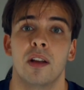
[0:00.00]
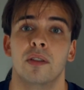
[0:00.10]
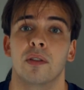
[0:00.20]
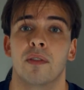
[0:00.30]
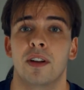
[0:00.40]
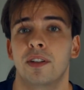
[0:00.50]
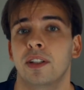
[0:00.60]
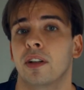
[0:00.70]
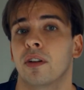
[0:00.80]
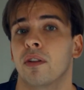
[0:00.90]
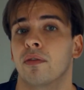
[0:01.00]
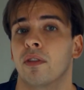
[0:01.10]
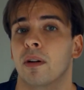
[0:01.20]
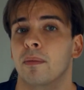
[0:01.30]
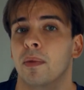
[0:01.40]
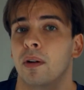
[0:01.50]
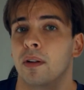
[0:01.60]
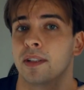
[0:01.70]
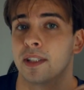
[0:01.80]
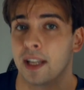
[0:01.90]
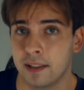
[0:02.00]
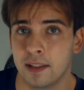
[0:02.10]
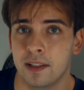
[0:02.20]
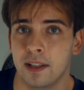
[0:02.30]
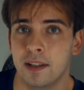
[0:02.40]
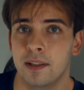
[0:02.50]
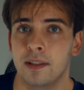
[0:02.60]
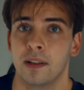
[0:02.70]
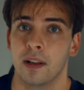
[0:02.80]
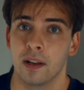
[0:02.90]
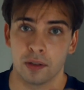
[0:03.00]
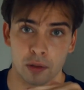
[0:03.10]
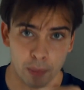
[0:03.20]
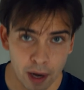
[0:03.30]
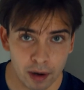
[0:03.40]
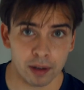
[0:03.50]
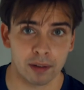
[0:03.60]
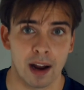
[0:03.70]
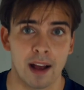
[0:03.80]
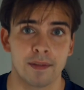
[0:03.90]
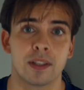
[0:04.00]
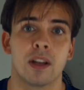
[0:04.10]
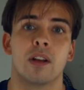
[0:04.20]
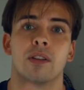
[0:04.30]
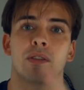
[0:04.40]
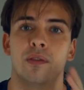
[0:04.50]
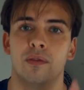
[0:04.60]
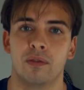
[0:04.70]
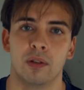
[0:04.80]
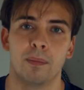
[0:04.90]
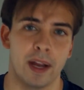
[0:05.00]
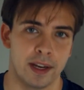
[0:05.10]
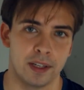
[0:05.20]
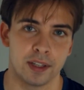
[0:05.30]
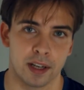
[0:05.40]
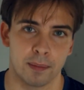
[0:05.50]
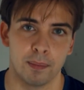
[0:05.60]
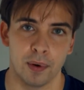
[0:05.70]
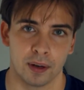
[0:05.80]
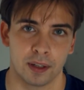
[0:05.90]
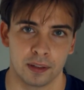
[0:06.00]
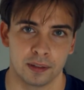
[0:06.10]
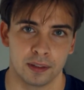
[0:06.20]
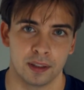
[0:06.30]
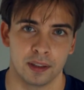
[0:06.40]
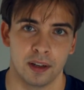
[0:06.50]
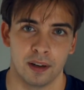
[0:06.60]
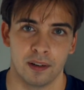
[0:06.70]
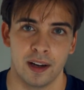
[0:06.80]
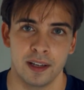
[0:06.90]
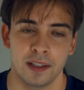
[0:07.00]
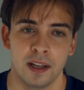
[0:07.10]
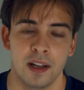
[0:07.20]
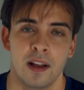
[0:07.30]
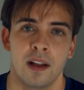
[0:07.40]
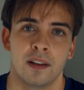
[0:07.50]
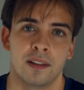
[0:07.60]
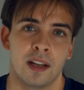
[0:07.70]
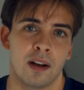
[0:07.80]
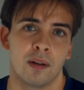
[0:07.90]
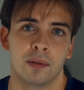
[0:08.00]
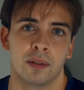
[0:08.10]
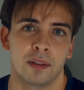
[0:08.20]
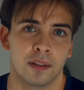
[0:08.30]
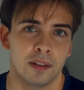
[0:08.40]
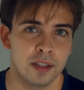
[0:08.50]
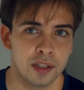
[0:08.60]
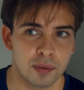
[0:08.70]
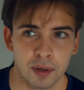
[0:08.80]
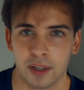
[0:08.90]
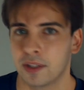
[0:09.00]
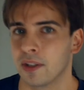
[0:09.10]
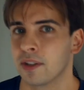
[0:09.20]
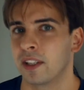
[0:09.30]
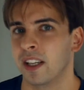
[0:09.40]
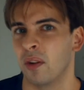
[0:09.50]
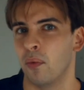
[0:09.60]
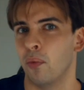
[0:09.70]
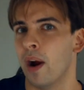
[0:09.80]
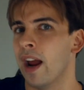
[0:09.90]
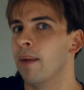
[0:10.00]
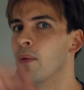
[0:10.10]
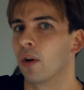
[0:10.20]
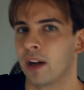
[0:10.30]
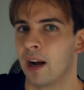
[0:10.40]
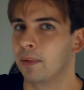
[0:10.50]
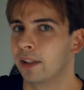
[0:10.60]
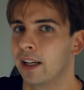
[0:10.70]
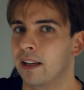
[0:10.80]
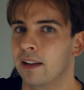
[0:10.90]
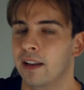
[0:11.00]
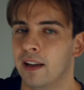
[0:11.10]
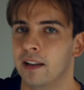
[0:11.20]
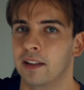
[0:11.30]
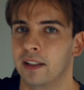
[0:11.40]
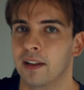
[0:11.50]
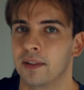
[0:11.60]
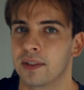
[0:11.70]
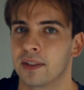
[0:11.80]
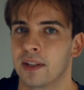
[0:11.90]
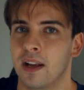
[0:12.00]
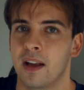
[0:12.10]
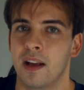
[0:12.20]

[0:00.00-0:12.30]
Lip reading: you're eventually going to go from sentences to paragraphs to full pages on a book. All right, now this is where it starts getting way more complicated than anything else.